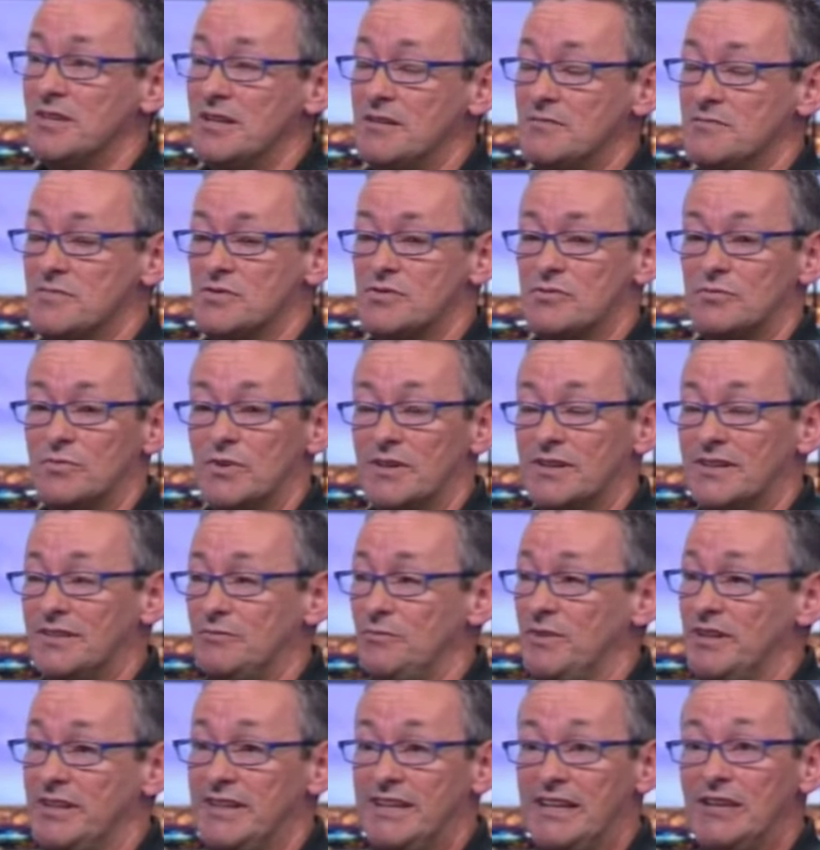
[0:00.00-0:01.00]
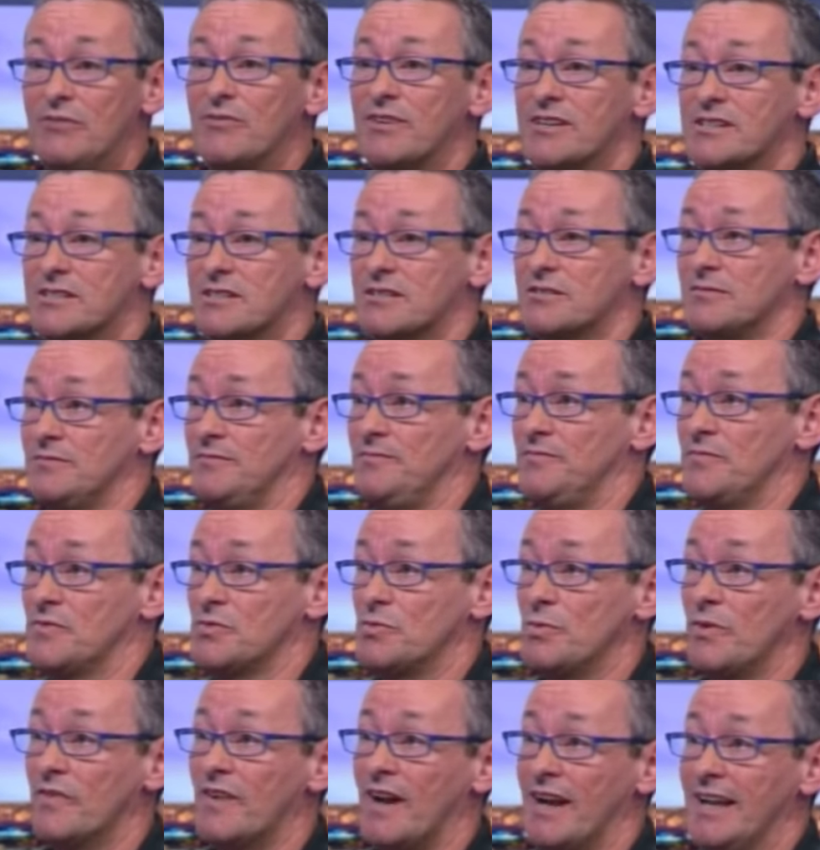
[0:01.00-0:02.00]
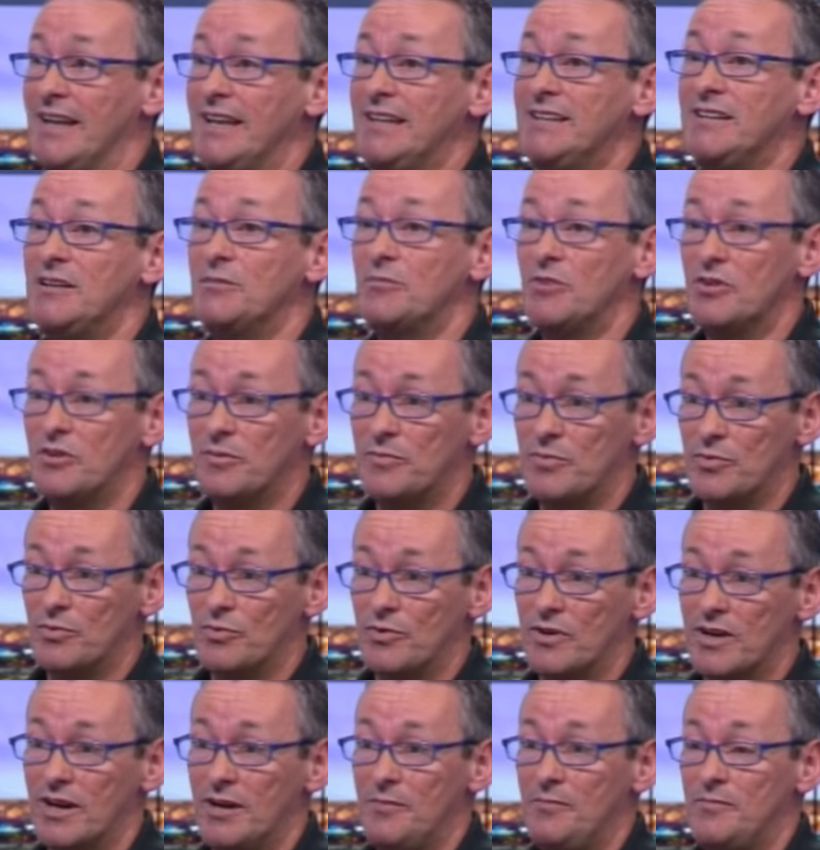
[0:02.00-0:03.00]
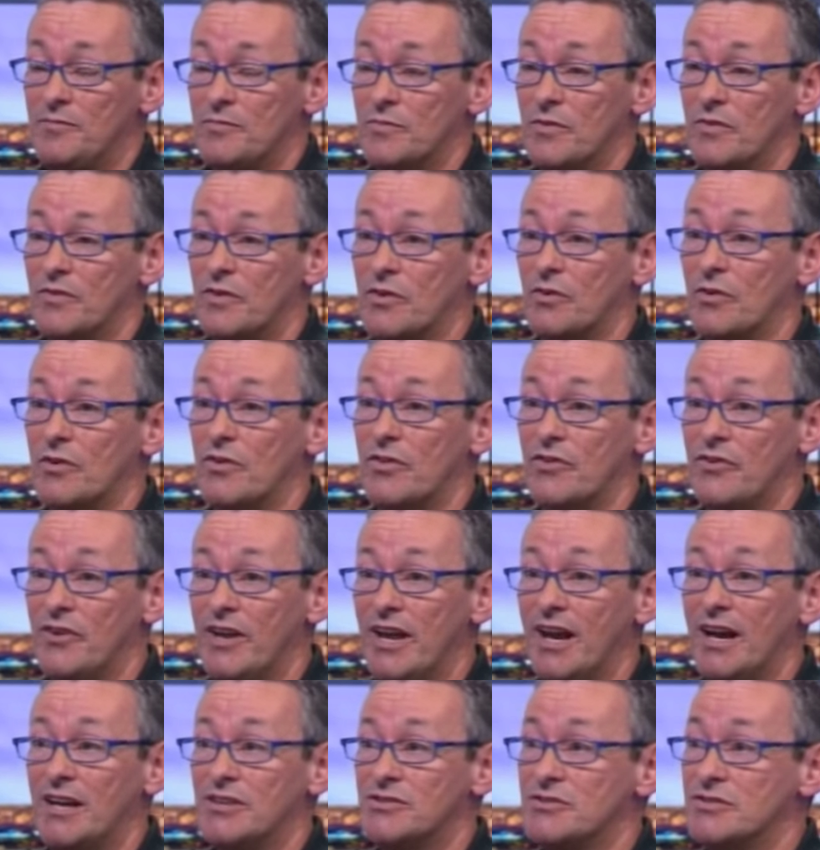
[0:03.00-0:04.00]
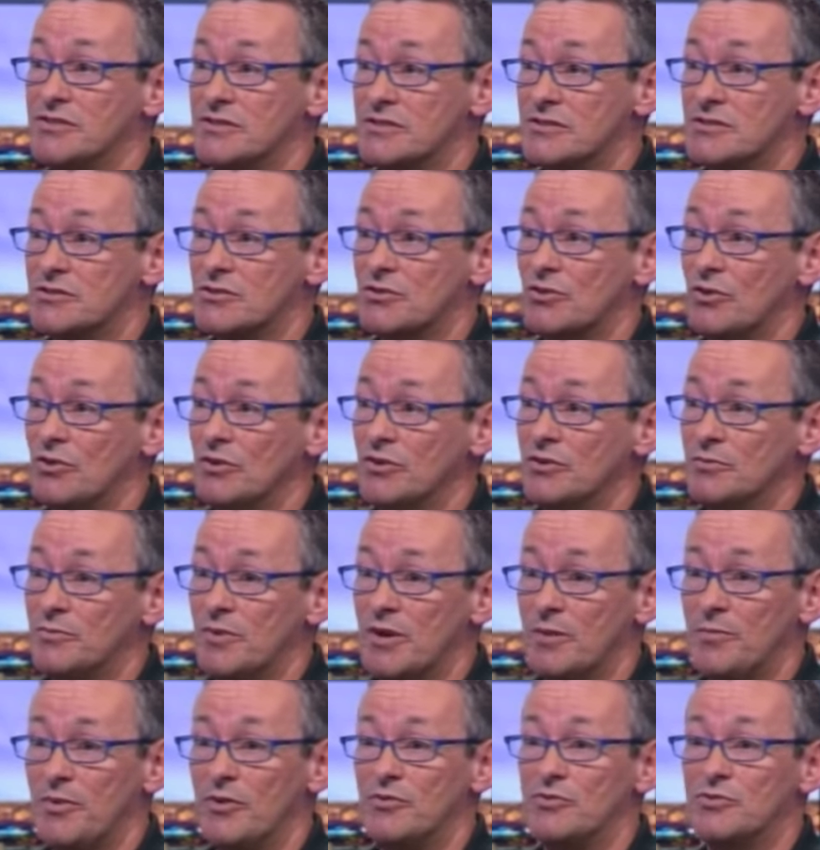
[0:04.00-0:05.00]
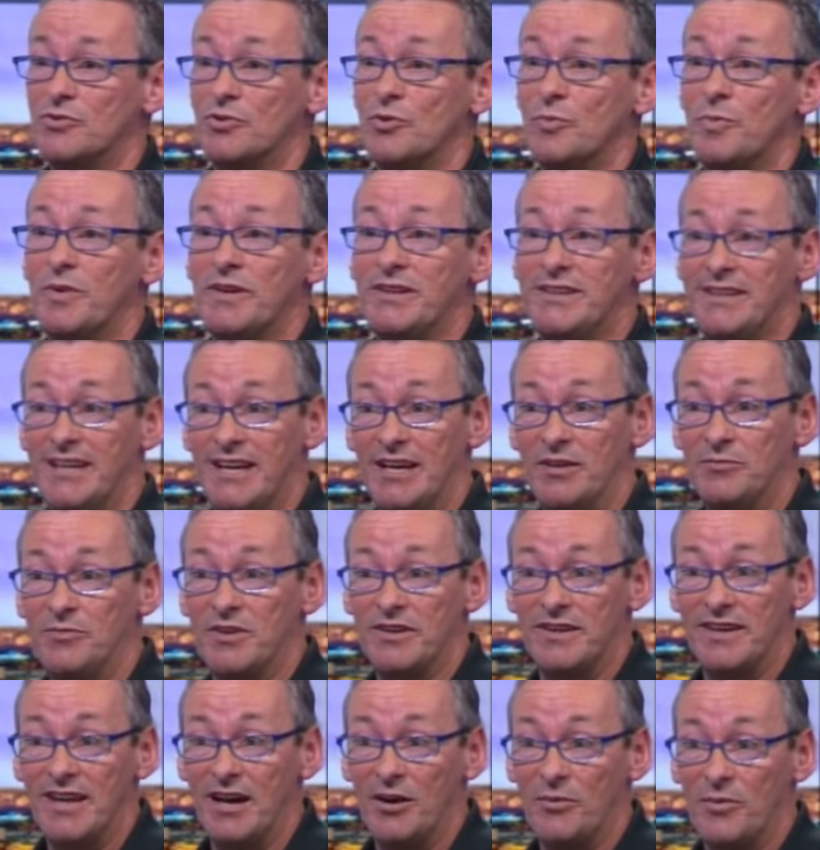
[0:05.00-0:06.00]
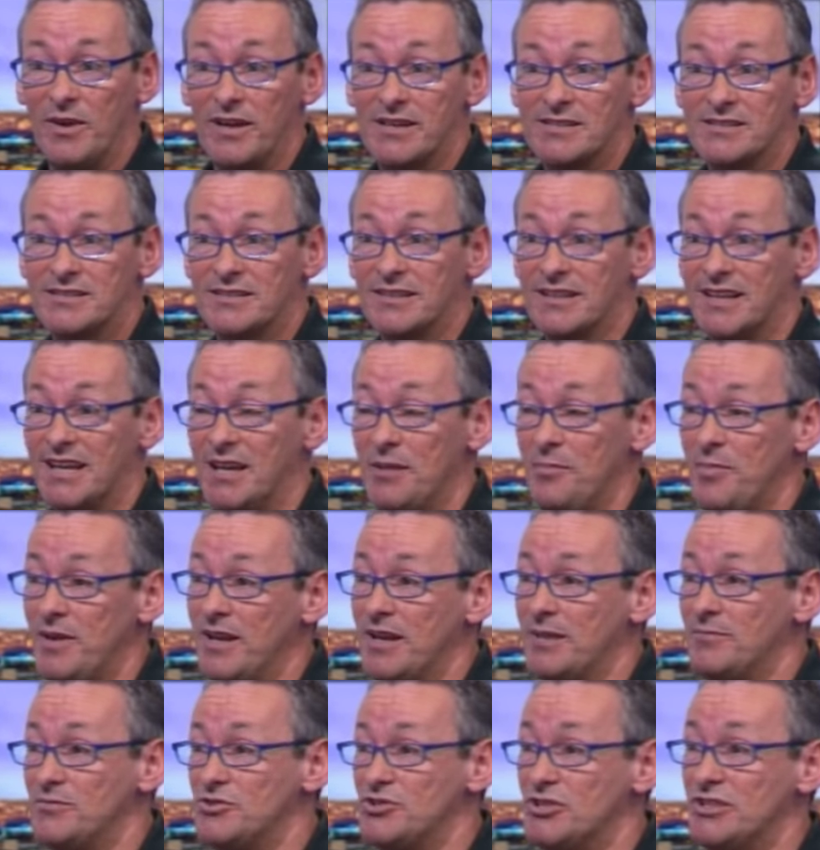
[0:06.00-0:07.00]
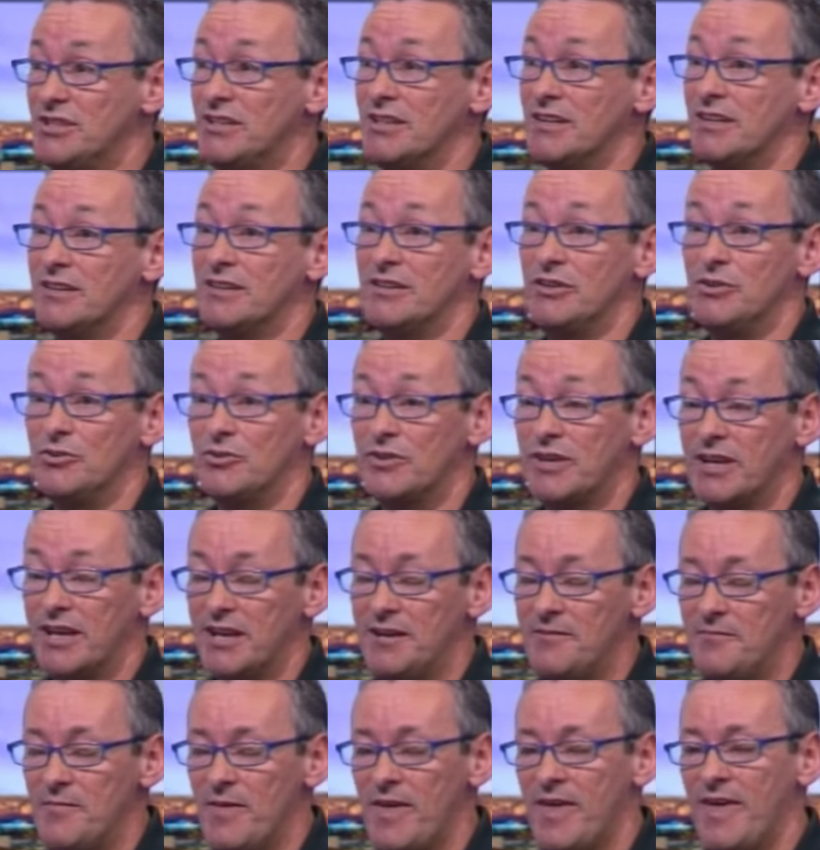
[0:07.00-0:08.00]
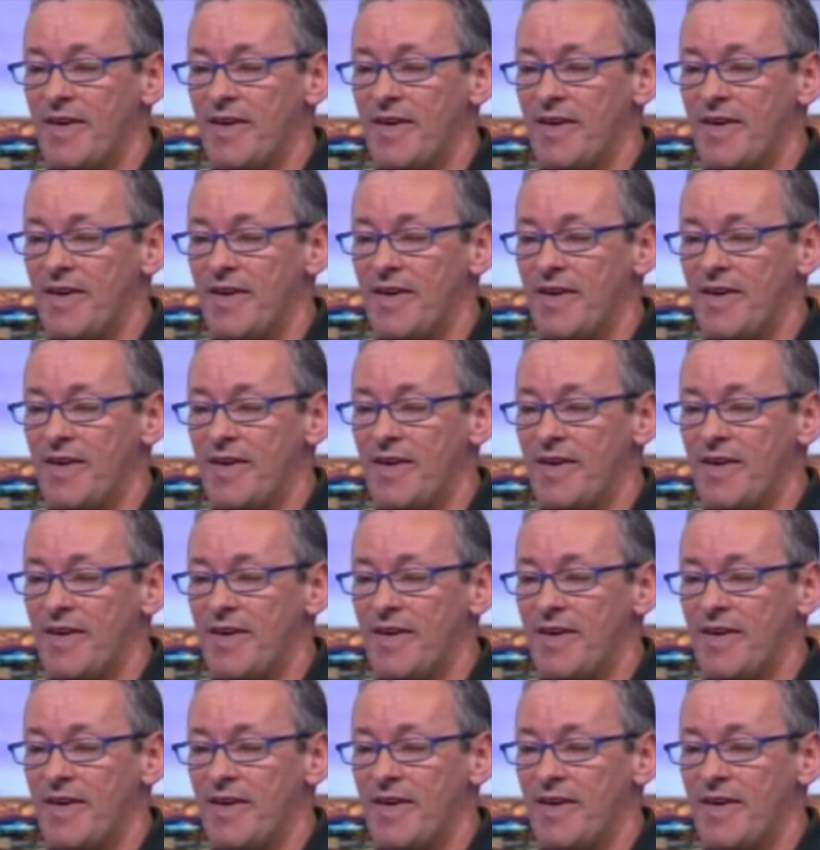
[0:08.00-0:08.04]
Yeah, so we de-risk them. So we've got an 18-month programme. We've got three hatcheries in Scotland. We're about to open 10 with NatWest and KPMG in the UK.